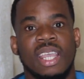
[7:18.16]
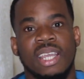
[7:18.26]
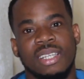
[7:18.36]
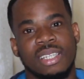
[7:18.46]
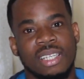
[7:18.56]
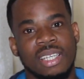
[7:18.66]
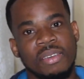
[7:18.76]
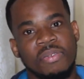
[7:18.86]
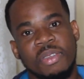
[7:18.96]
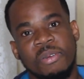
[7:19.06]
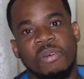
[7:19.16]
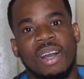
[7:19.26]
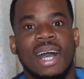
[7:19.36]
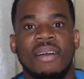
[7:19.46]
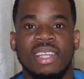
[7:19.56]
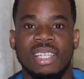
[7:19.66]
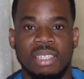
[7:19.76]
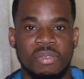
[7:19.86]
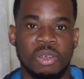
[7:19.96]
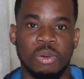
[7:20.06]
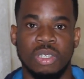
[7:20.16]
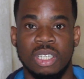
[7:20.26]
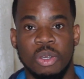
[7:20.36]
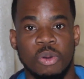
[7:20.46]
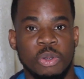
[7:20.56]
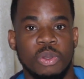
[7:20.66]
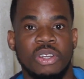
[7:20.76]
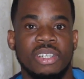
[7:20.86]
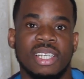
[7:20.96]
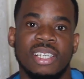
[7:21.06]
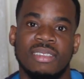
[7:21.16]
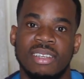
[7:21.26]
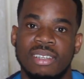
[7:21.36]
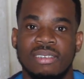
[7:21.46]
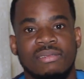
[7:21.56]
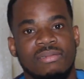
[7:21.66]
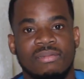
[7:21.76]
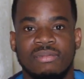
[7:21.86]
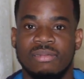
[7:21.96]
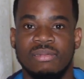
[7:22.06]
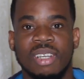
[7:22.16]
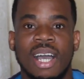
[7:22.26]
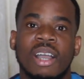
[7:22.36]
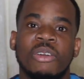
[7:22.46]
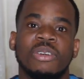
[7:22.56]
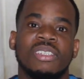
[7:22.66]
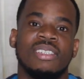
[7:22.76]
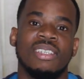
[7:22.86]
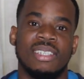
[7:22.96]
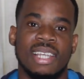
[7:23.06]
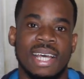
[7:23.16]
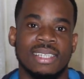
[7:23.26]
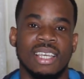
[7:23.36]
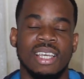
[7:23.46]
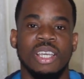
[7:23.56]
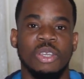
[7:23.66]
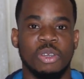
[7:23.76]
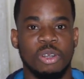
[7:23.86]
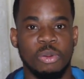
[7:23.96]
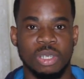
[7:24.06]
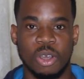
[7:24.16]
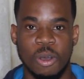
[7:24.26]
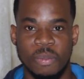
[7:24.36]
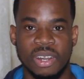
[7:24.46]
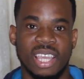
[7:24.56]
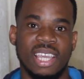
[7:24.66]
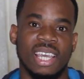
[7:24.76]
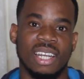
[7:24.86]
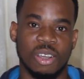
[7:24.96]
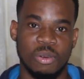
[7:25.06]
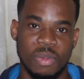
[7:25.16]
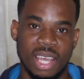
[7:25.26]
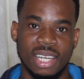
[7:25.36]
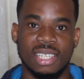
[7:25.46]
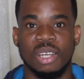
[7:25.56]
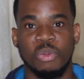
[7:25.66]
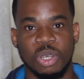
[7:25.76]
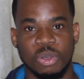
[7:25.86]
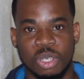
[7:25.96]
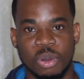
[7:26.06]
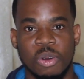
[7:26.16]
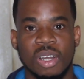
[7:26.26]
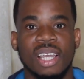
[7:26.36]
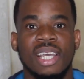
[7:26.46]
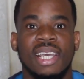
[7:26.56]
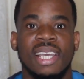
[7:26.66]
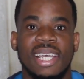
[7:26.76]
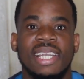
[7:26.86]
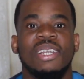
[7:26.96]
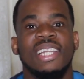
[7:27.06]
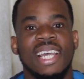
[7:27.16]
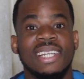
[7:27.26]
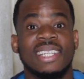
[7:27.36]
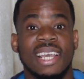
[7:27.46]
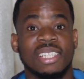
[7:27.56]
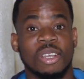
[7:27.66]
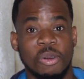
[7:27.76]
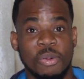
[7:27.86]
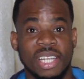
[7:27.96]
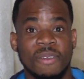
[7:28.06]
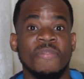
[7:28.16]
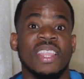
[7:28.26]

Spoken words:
And if you have any difficulty or you learned anything across this task, you can always come back here and comment, and we could talk, and let's get going.